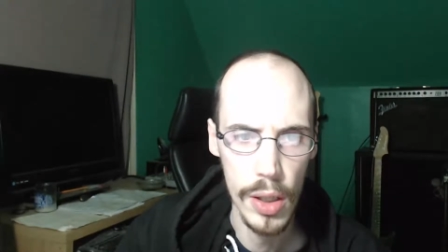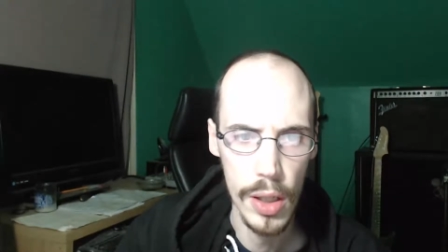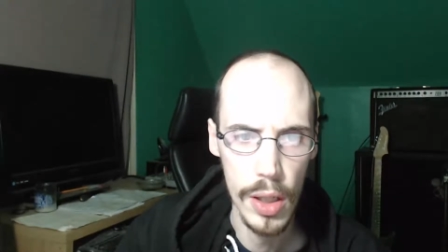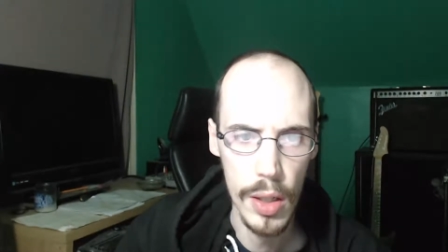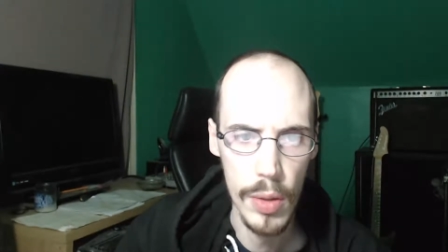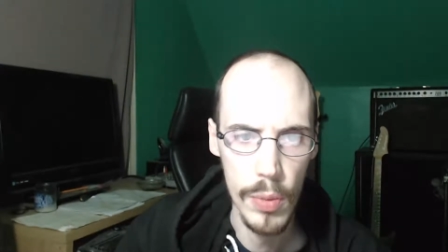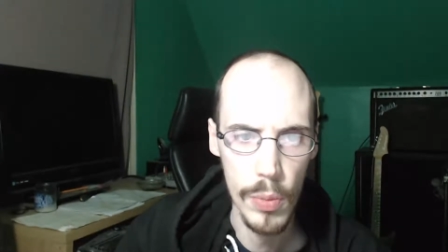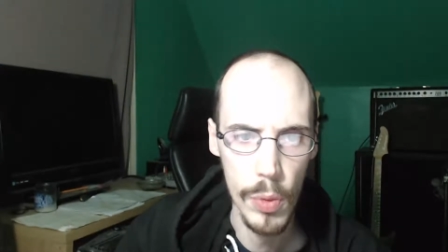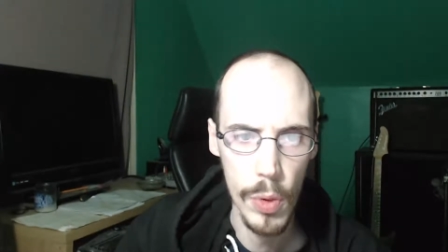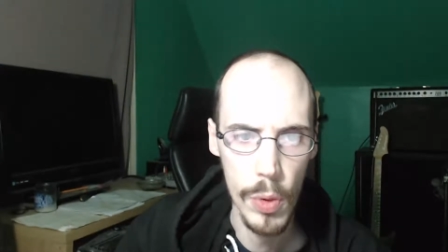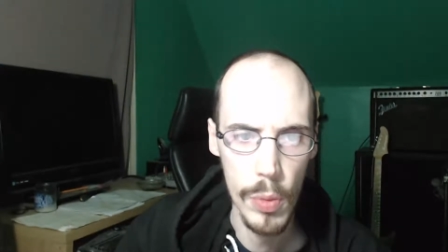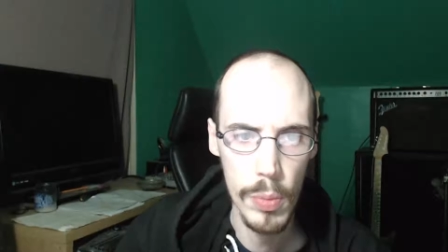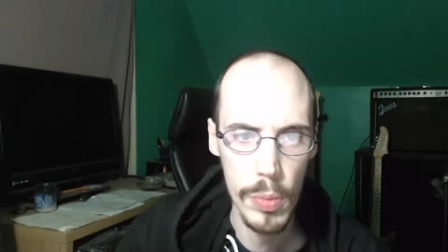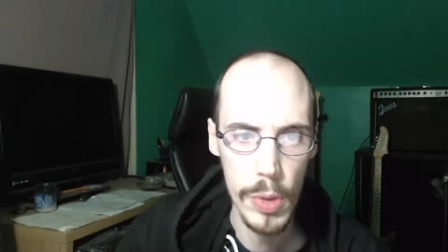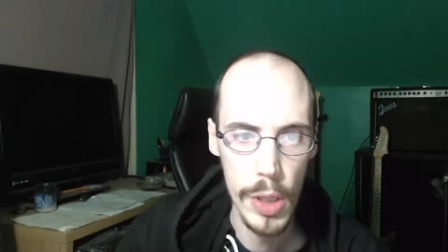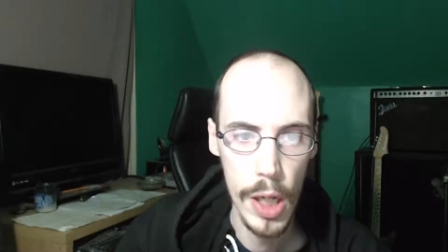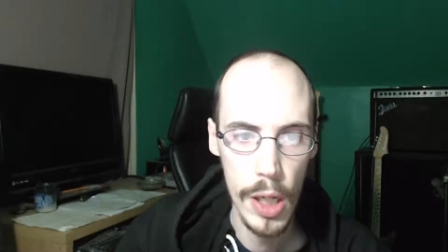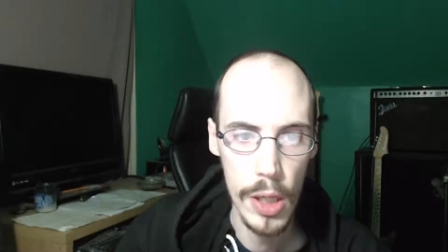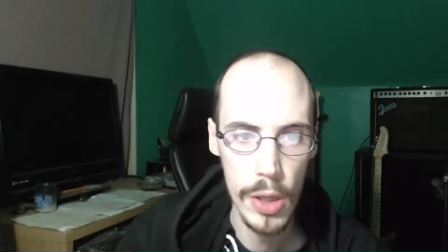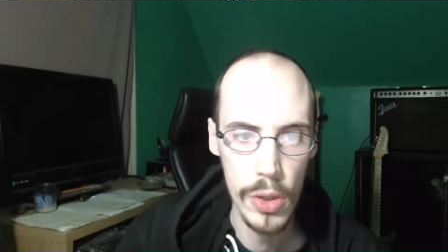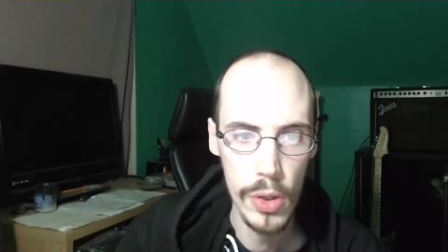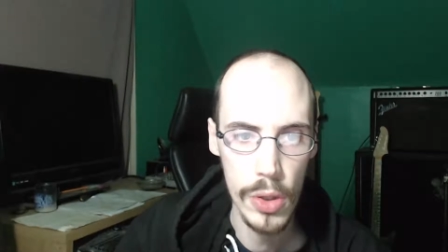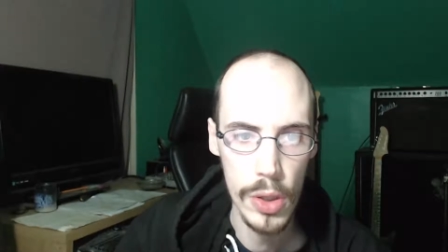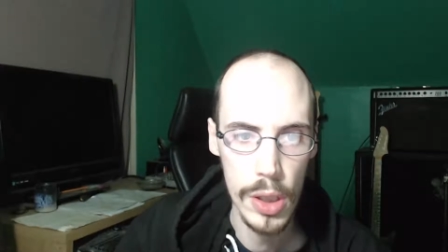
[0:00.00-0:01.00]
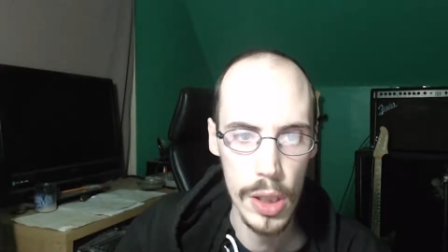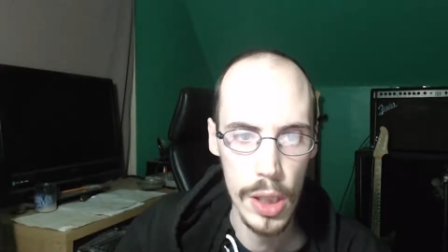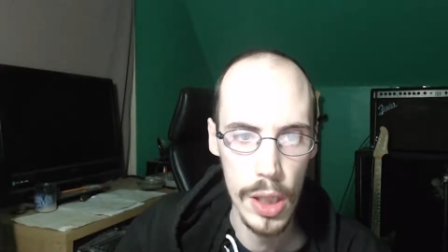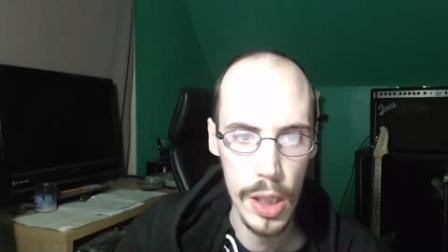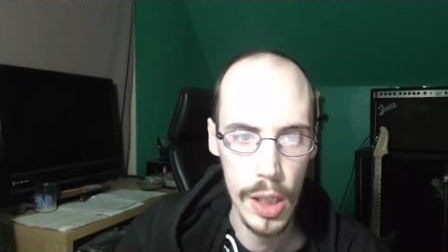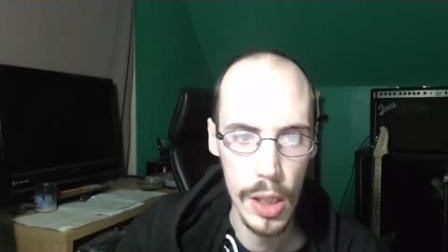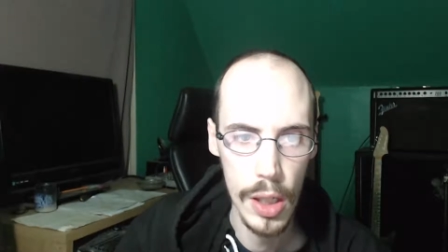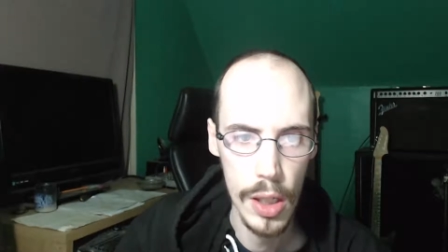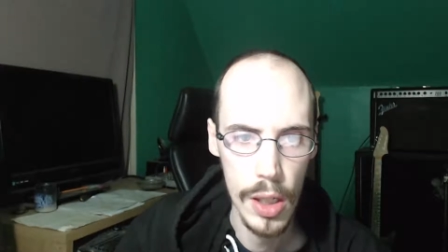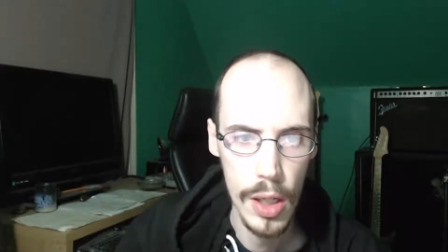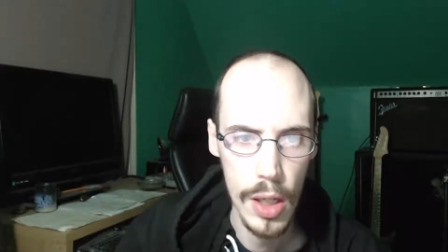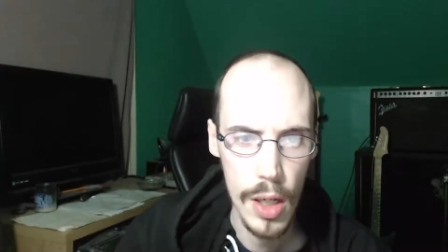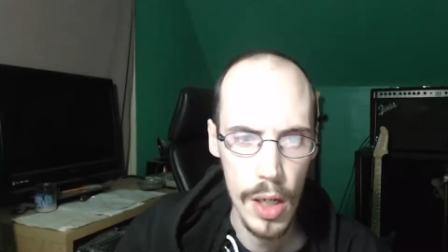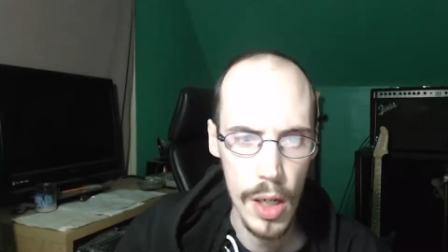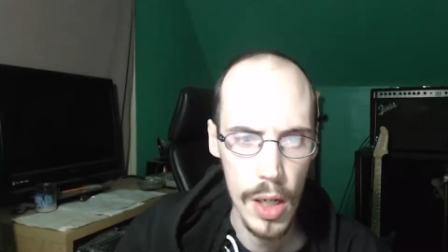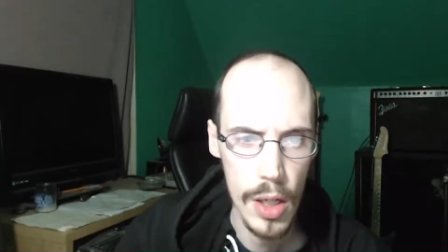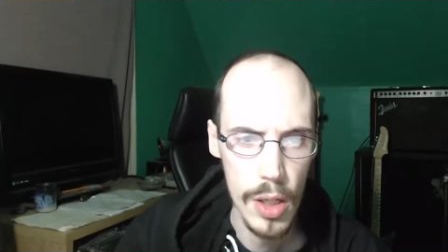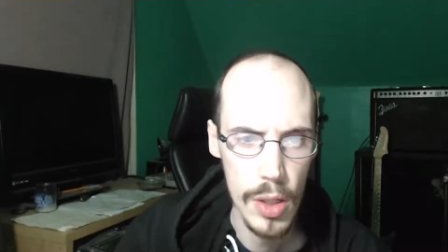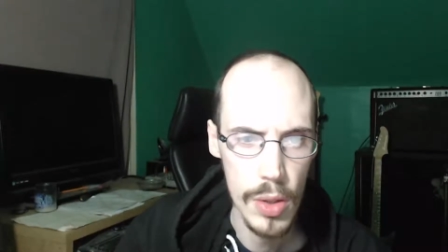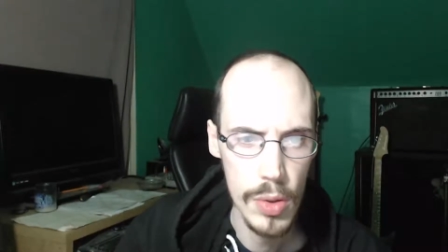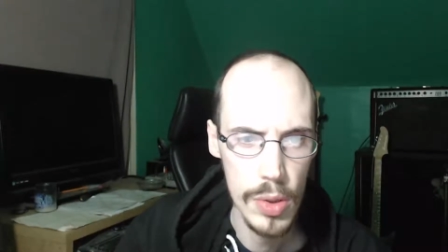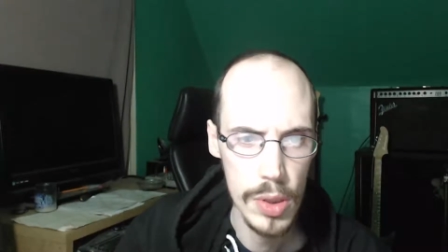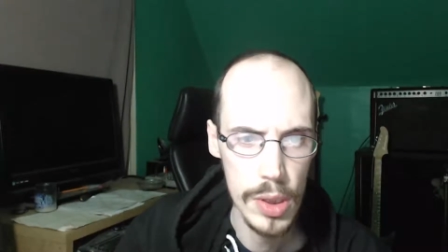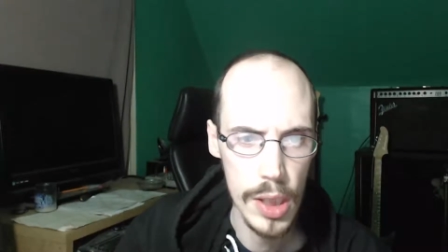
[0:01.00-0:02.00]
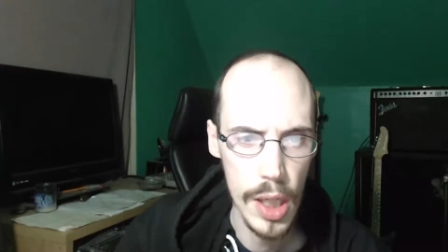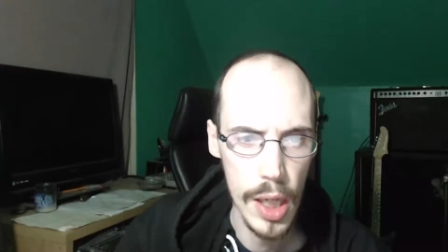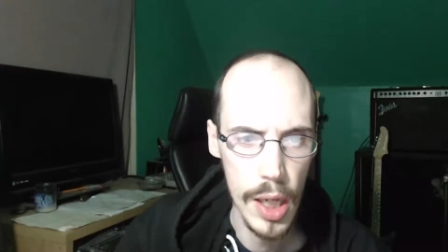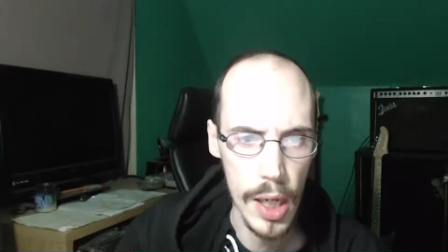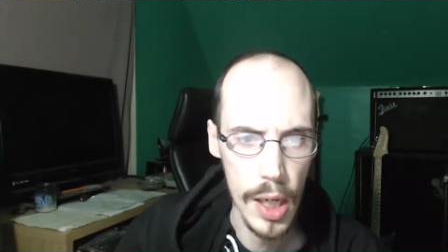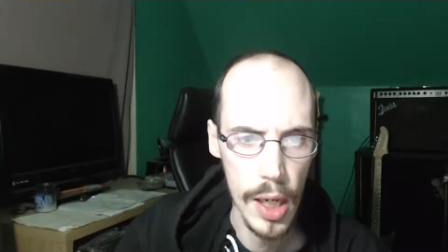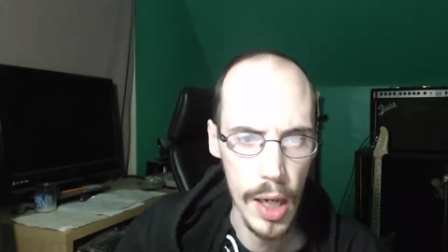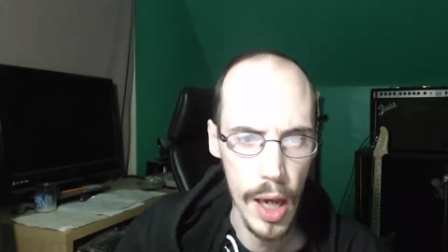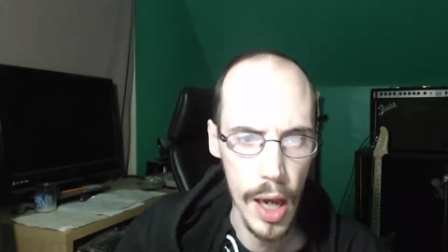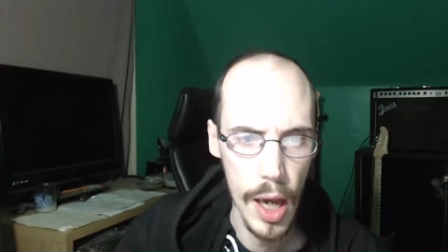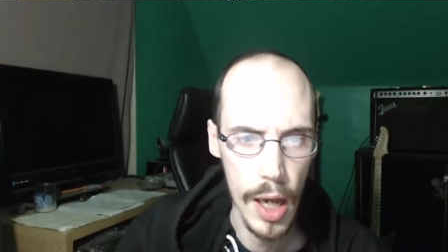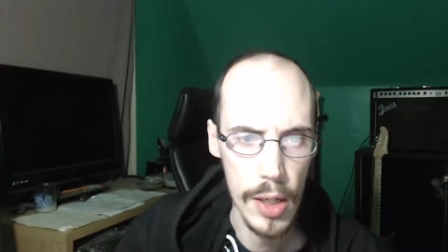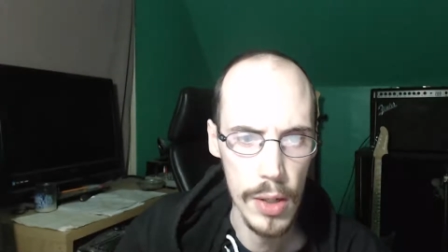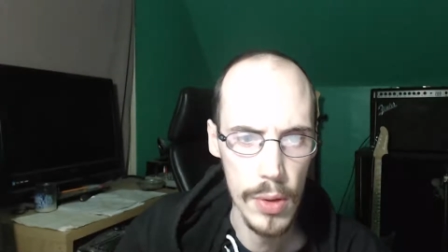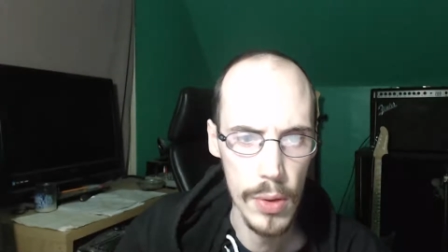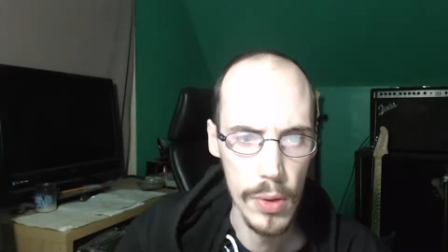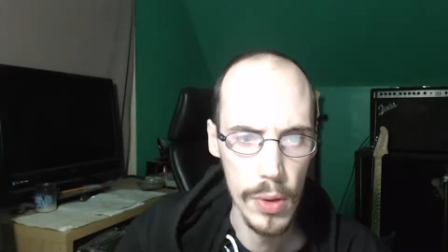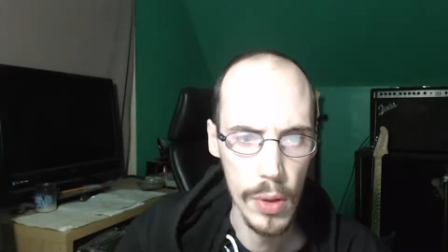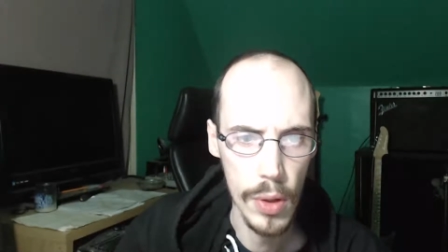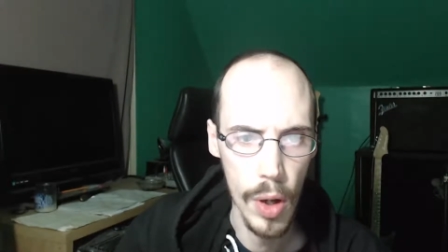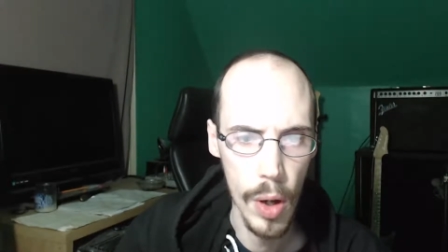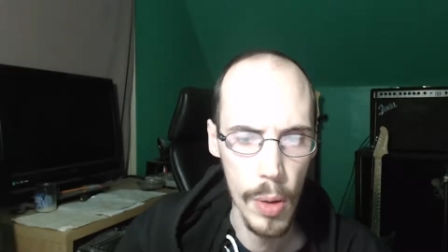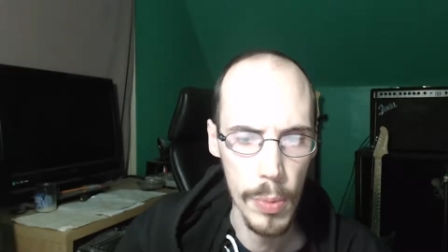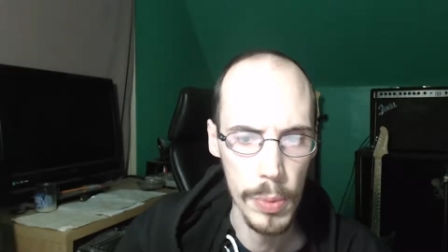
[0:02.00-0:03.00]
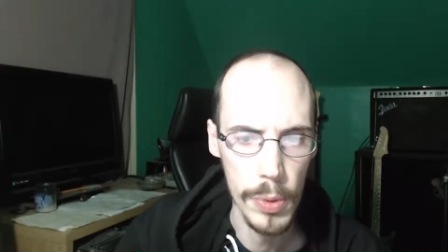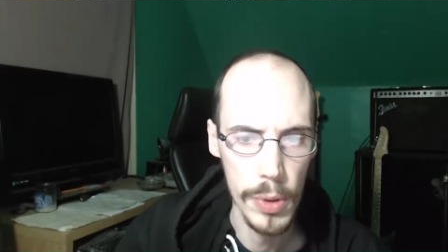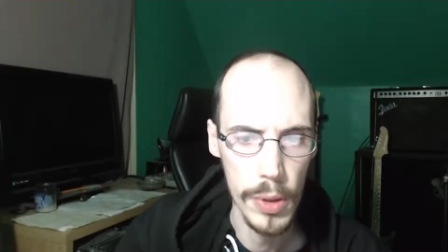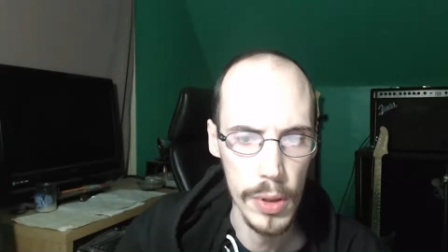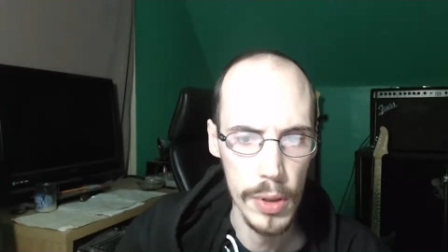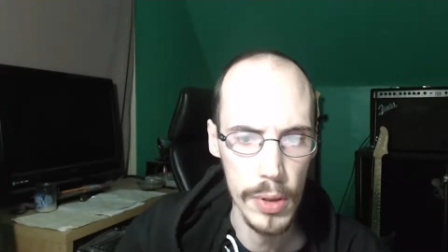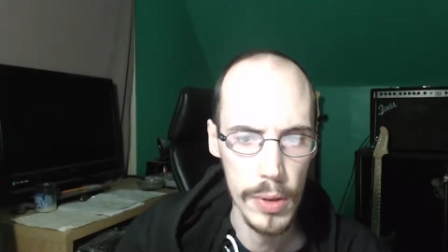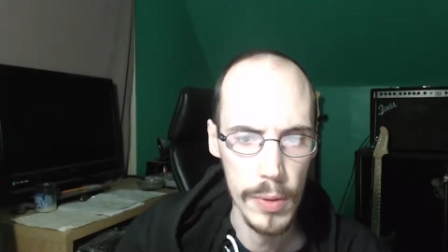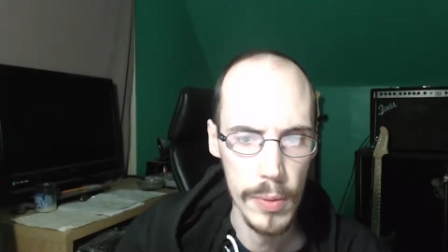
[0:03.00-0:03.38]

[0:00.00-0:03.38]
in room 1013. You say, I know the culprit.